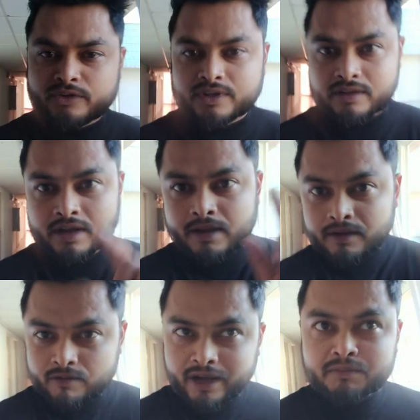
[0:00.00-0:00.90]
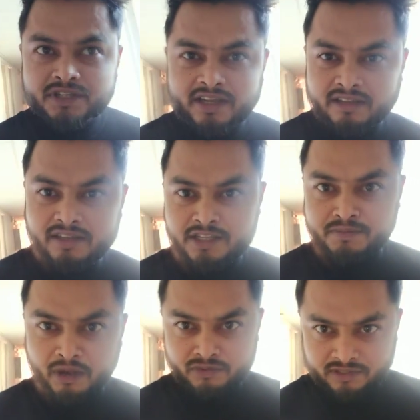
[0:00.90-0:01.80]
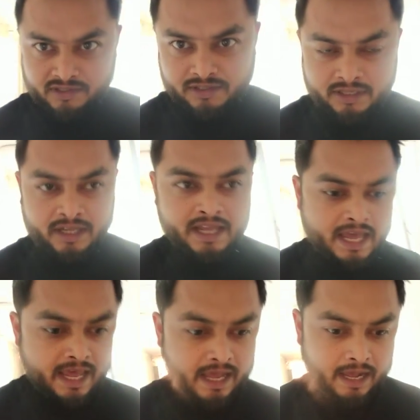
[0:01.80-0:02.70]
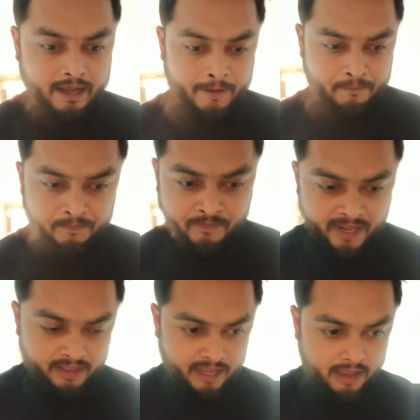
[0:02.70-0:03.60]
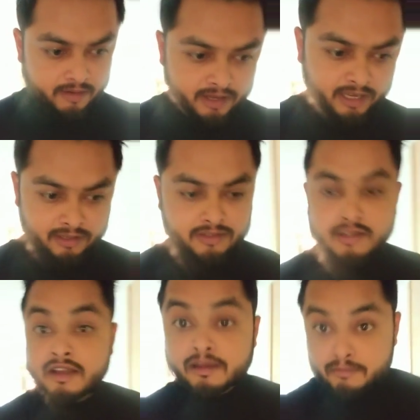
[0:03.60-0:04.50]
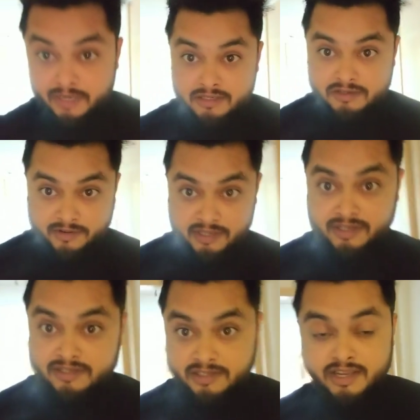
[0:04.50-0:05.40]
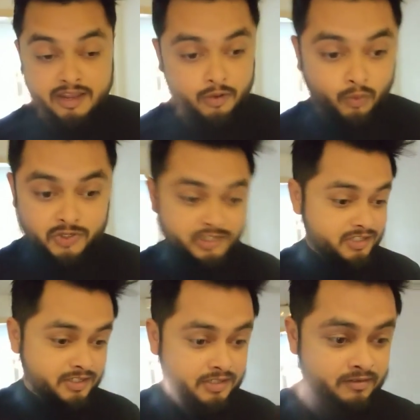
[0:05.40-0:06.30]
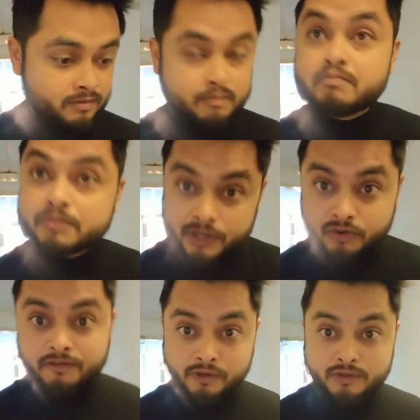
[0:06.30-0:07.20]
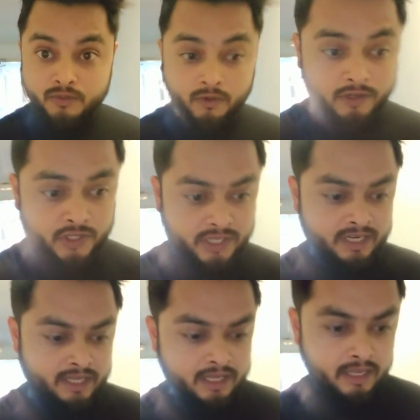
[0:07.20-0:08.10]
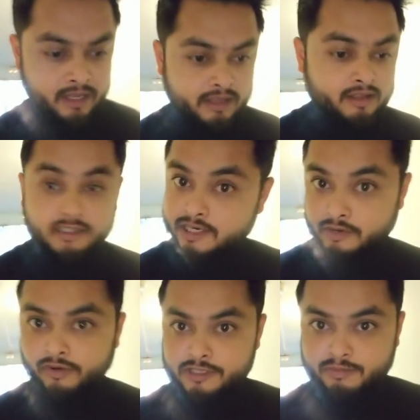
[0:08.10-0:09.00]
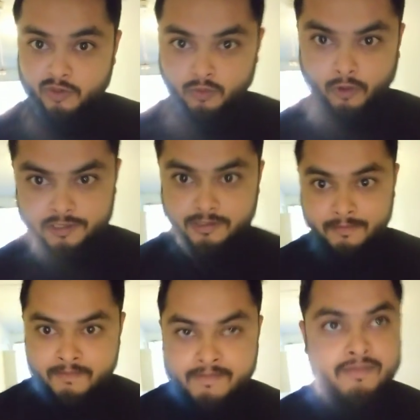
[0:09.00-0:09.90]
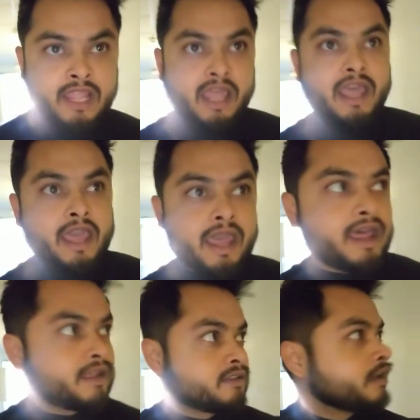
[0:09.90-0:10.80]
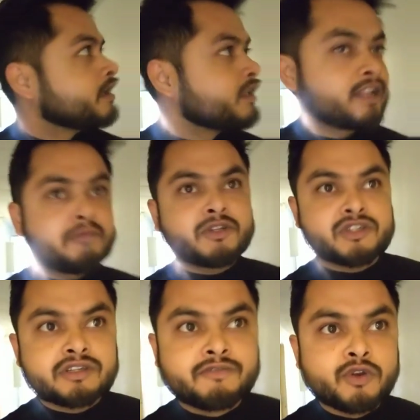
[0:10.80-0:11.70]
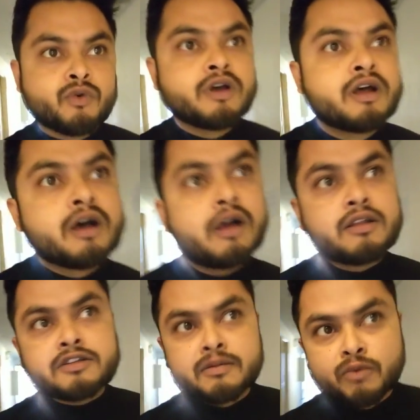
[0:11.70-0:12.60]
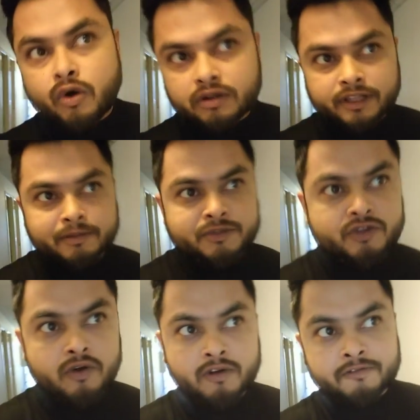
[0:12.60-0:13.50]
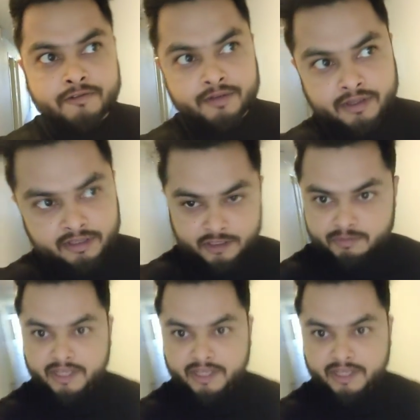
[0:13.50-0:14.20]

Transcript: tell you that right beside these mountains, uh, there is Mediterranean Sea, which is beautiful to watch, uh, turquoise blue water, and let me just give you a little more glimpse of this